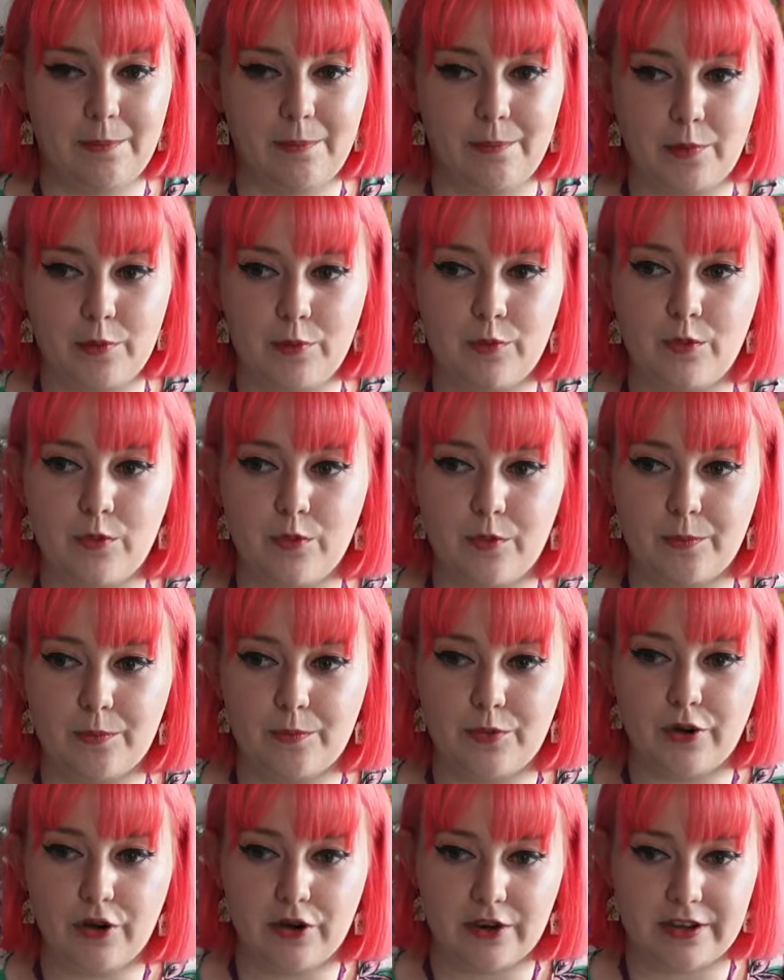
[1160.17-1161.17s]
bought
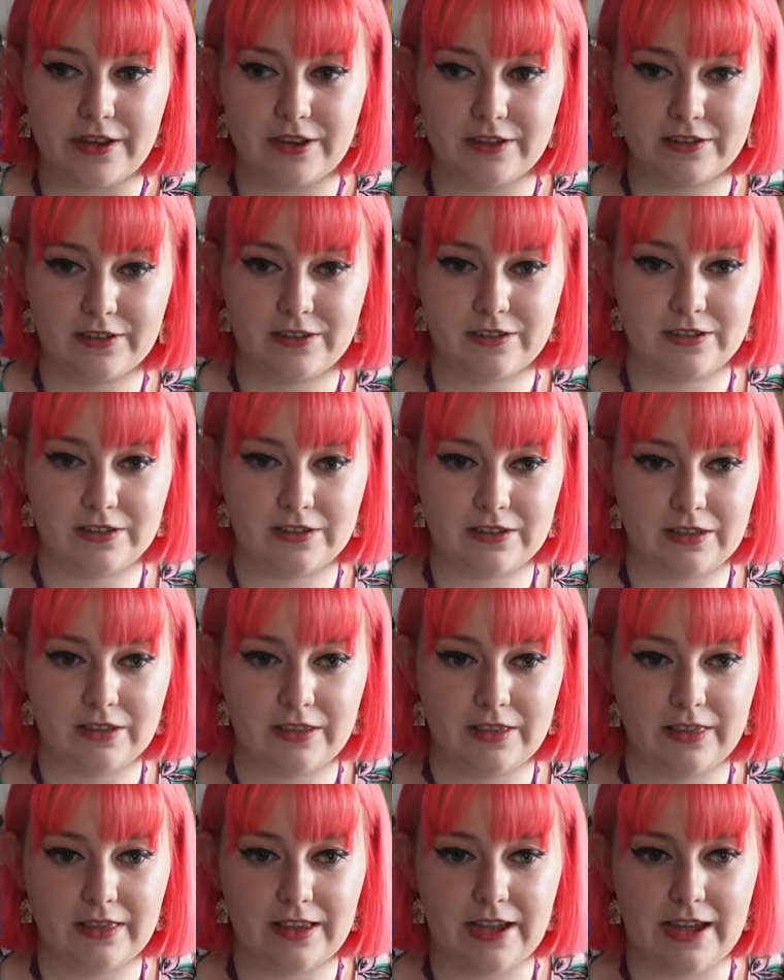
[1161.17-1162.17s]
products
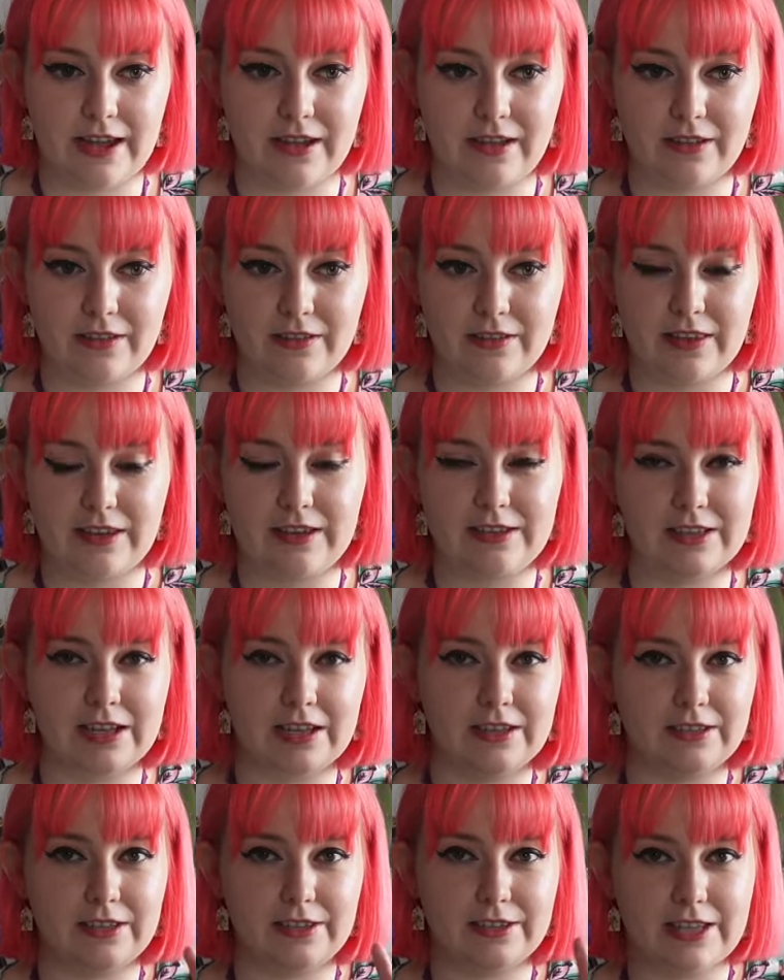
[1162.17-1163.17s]
that it's like
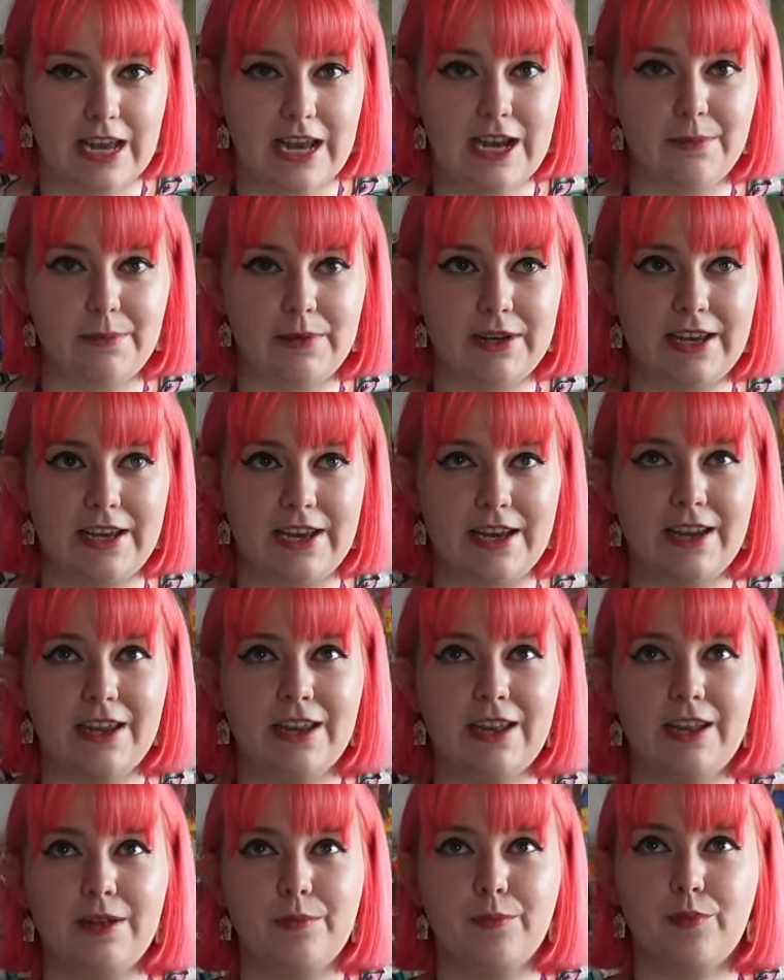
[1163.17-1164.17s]
a sustainably
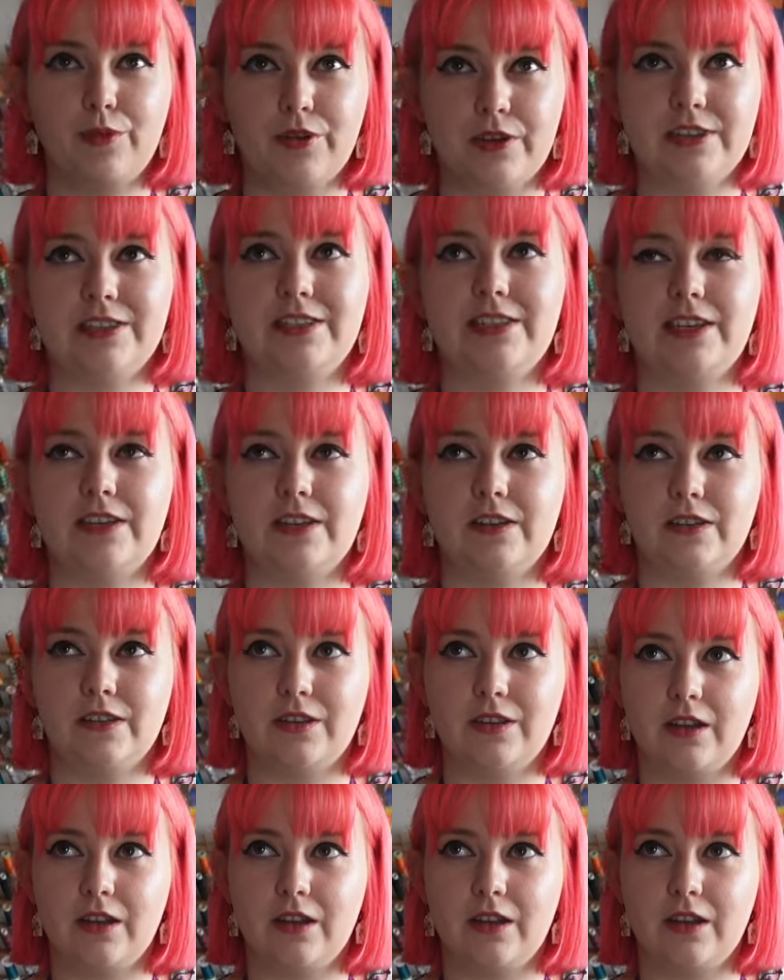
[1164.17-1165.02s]
printed